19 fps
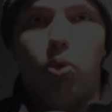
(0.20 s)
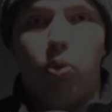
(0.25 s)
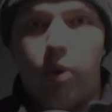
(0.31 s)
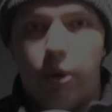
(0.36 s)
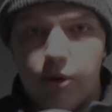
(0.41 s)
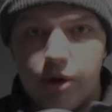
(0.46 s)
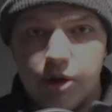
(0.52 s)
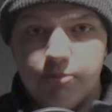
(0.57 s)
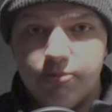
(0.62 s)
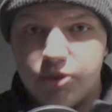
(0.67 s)

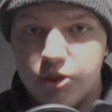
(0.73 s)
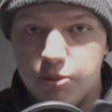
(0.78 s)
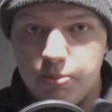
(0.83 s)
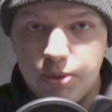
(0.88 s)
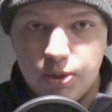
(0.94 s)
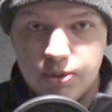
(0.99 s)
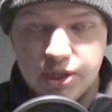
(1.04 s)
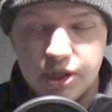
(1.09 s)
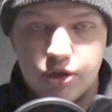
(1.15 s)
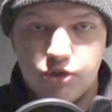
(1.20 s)
Welcome to
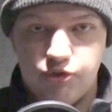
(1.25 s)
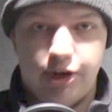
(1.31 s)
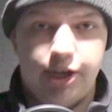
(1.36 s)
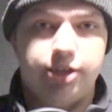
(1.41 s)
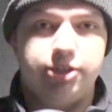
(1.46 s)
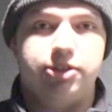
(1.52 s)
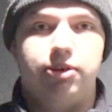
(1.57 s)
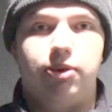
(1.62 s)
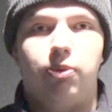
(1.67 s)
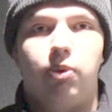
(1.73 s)
Music
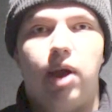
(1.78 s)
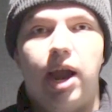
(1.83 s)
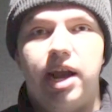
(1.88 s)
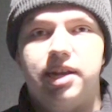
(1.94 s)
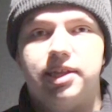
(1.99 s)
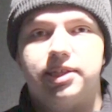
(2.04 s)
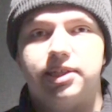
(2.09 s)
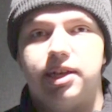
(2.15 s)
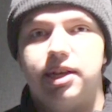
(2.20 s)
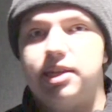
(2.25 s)
Creation, where I
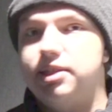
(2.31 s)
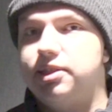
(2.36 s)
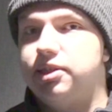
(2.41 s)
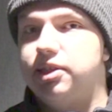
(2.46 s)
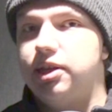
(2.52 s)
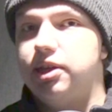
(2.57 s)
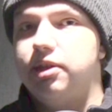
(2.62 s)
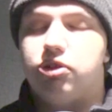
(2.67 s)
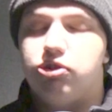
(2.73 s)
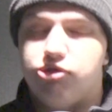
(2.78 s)
discuss
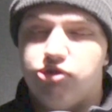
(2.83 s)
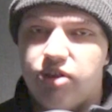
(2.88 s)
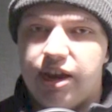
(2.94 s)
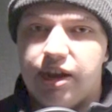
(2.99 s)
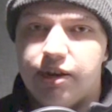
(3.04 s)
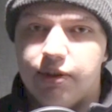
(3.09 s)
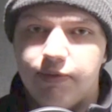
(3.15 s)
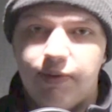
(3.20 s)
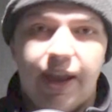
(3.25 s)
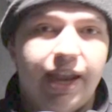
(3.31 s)
the
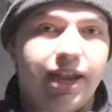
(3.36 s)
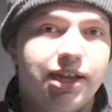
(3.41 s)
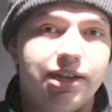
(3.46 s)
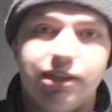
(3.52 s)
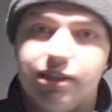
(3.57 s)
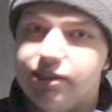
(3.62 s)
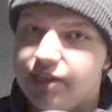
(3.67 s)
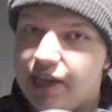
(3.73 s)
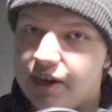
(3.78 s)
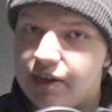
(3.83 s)
creative
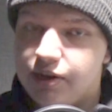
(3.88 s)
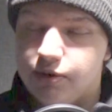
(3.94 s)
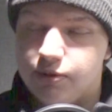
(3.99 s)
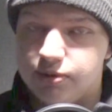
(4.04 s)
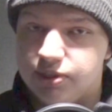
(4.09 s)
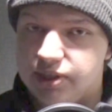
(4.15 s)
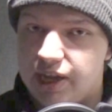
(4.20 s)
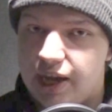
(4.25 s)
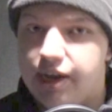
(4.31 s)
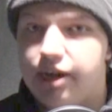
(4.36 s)
and technical
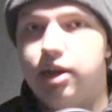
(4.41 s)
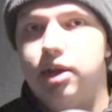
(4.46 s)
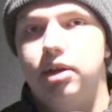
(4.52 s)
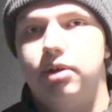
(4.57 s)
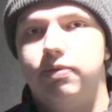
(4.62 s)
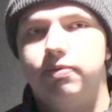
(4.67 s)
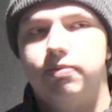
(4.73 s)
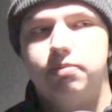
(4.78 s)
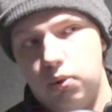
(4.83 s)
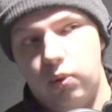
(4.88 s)
side
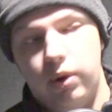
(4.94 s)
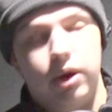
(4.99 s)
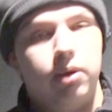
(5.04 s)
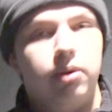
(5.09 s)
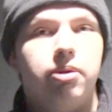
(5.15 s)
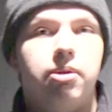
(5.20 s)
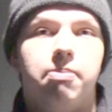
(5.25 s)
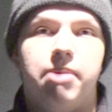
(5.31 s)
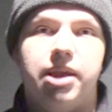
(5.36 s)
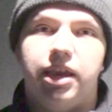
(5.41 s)
of,
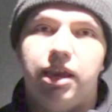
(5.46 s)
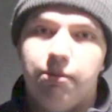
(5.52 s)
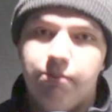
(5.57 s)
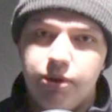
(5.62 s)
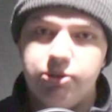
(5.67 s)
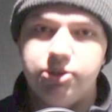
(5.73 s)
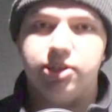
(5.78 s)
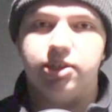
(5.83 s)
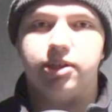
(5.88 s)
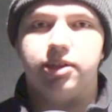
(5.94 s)
well, making
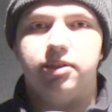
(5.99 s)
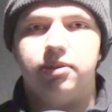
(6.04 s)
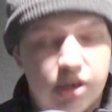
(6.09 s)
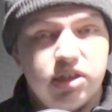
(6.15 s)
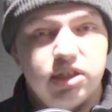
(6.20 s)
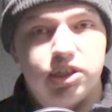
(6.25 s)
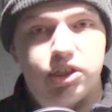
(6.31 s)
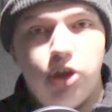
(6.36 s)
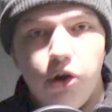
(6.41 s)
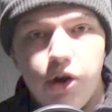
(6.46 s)
music.
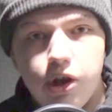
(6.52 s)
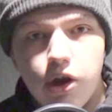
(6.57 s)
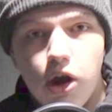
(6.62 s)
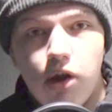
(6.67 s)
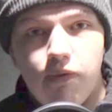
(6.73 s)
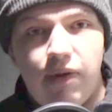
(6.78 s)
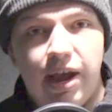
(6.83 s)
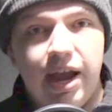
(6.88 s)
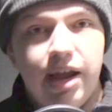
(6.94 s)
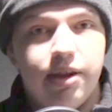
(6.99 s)
Starting off,
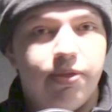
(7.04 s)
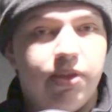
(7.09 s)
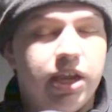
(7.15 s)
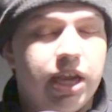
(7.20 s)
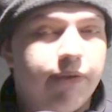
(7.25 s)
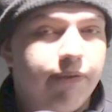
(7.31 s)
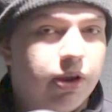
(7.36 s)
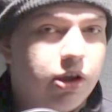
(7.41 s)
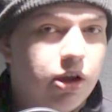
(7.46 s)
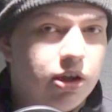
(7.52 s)
I had to think
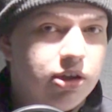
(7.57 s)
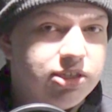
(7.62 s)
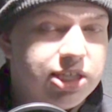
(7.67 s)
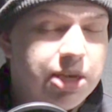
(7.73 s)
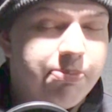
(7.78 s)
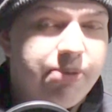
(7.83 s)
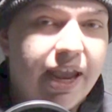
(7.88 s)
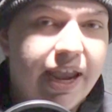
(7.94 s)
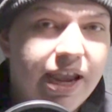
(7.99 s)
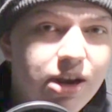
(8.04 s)
of a
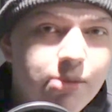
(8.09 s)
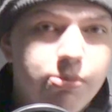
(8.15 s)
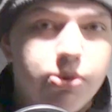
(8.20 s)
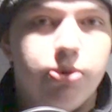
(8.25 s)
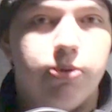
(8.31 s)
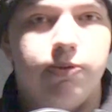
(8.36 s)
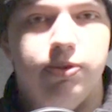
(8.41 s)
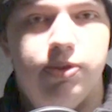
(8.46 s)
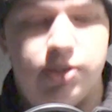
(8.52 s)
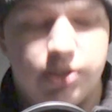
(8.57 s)
concept and
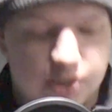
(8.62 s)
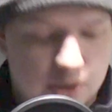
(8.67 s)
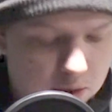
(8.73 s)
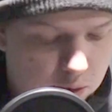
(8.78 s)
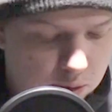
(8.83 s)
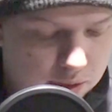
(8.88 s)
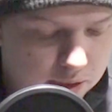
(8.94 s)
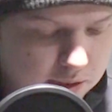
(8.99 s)
mood for the song.